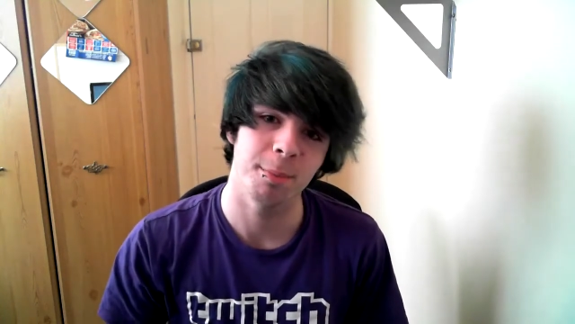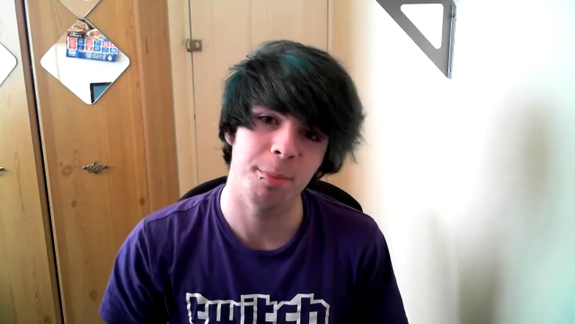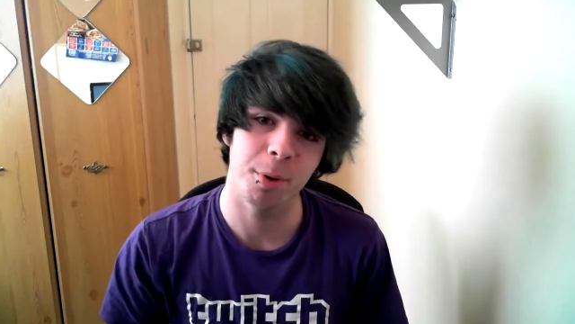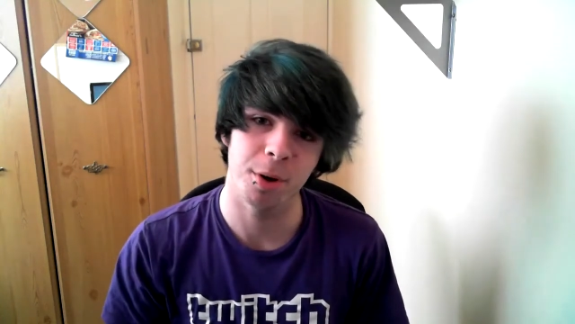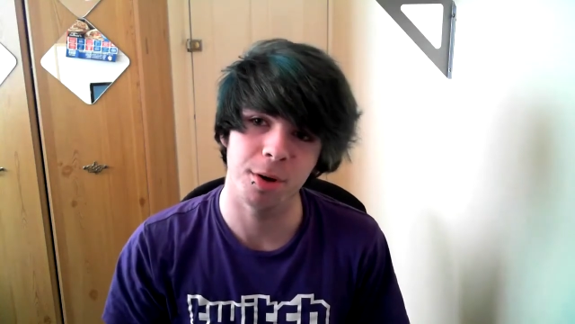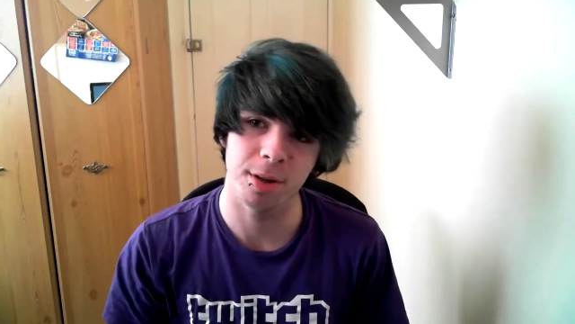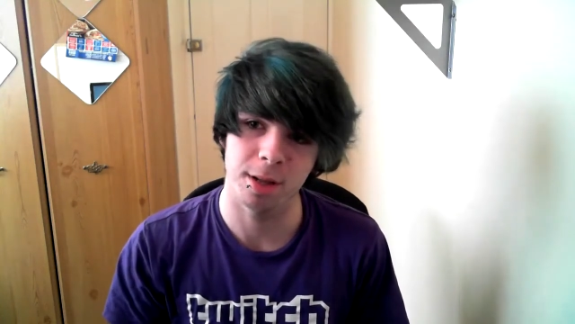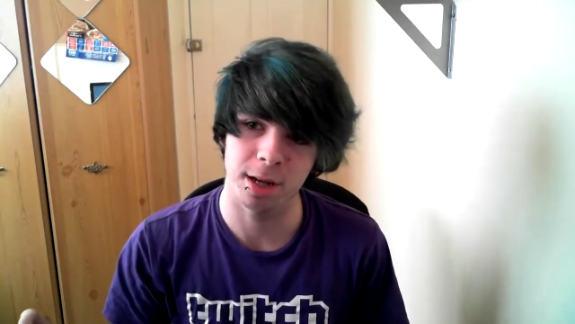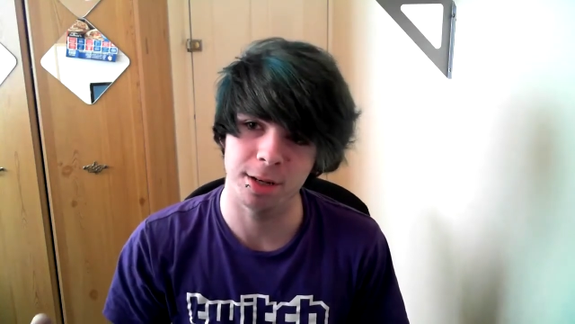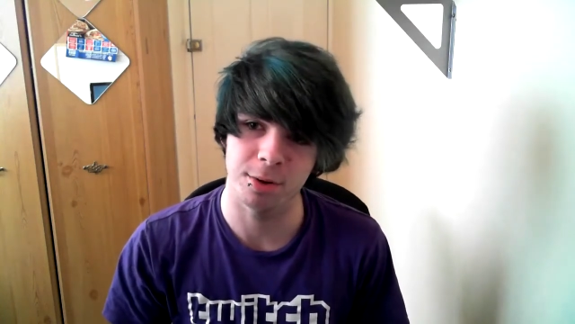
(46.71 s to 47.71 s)
but
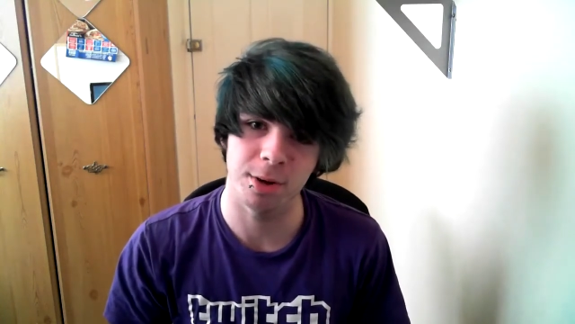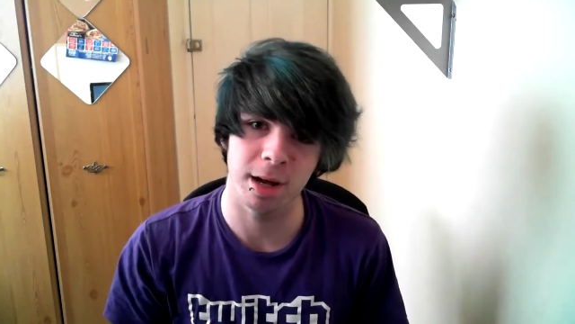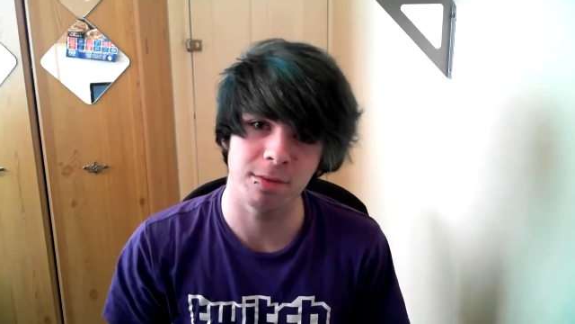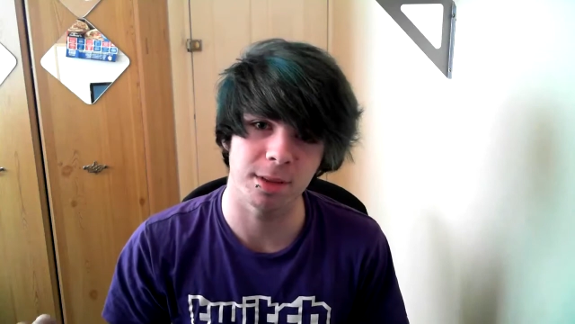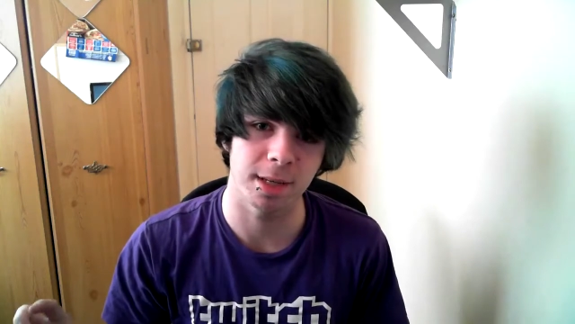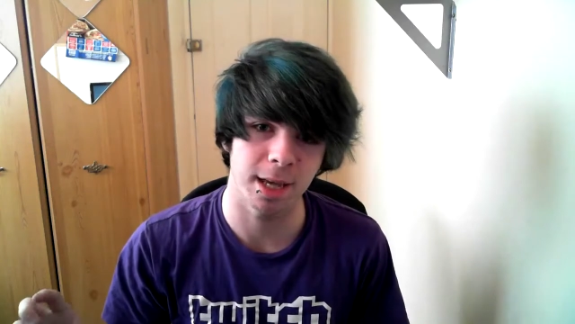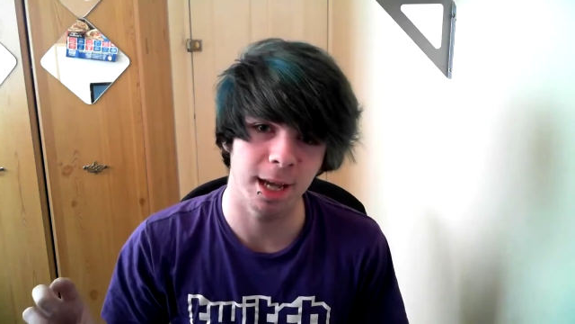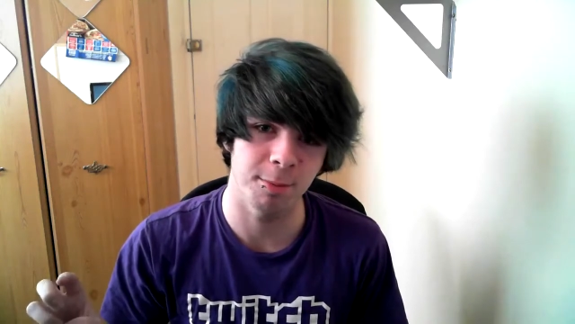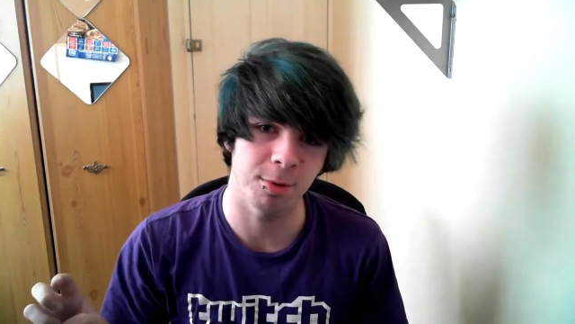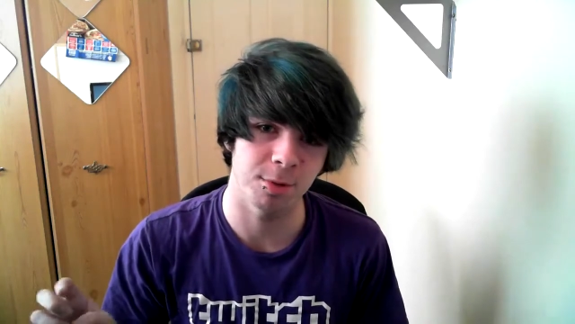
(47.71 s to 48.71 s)
I don't have the
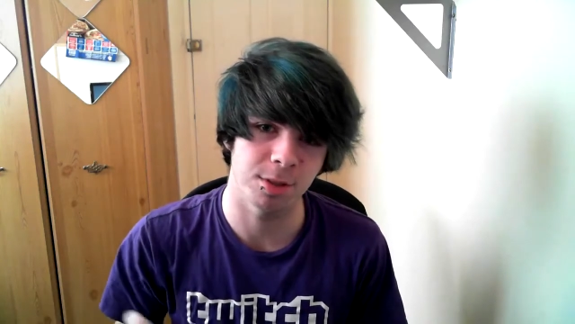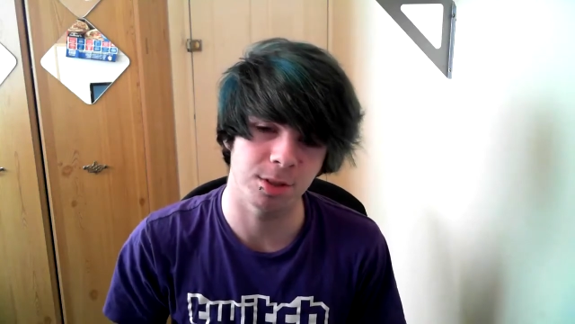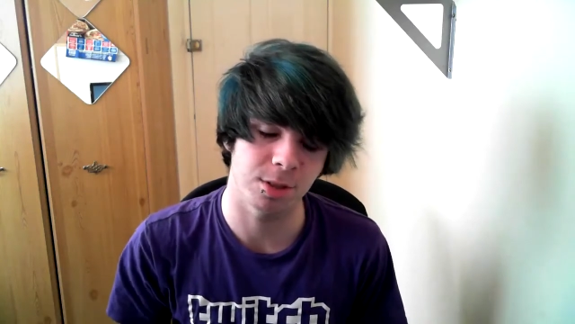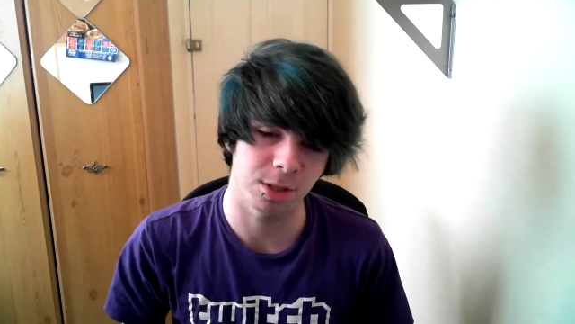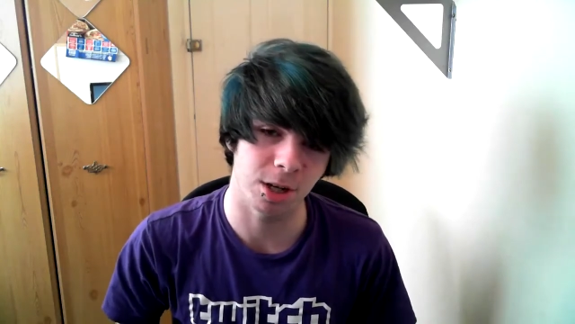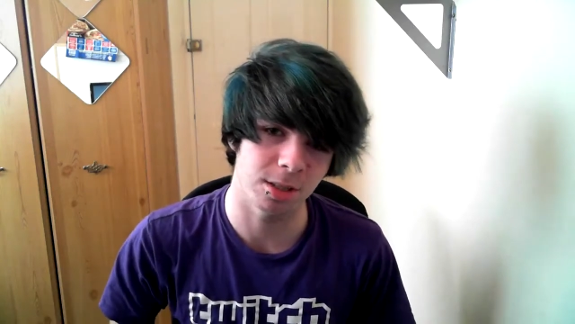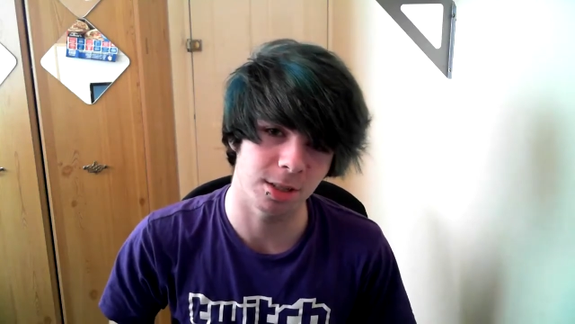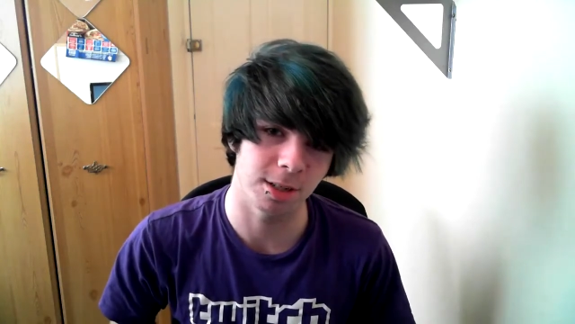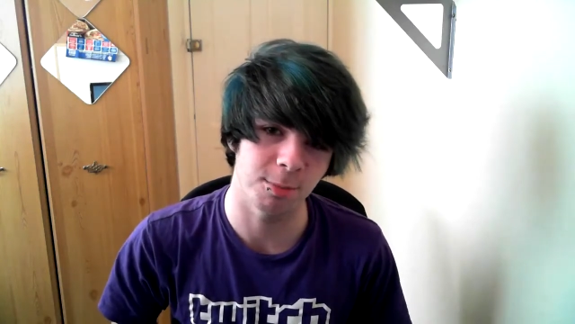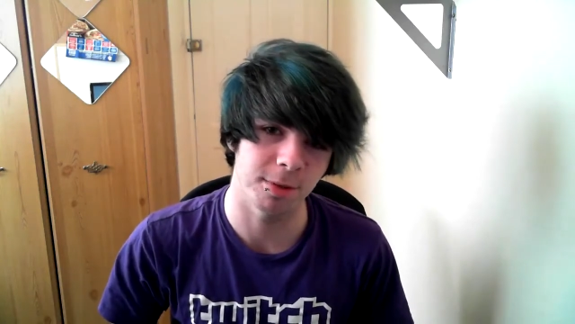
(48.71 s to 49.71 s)
cable to charge it
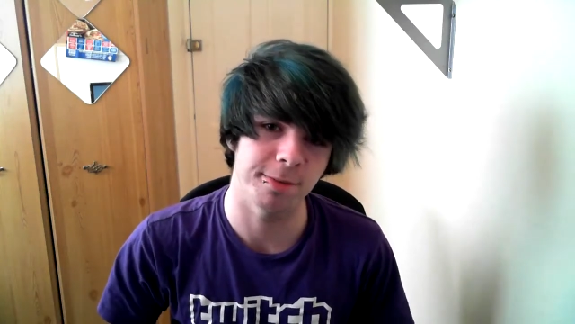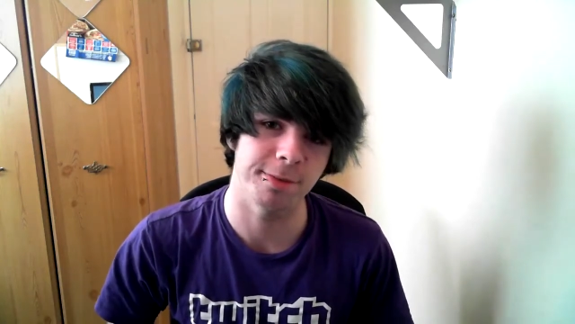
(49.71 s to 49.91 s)
up with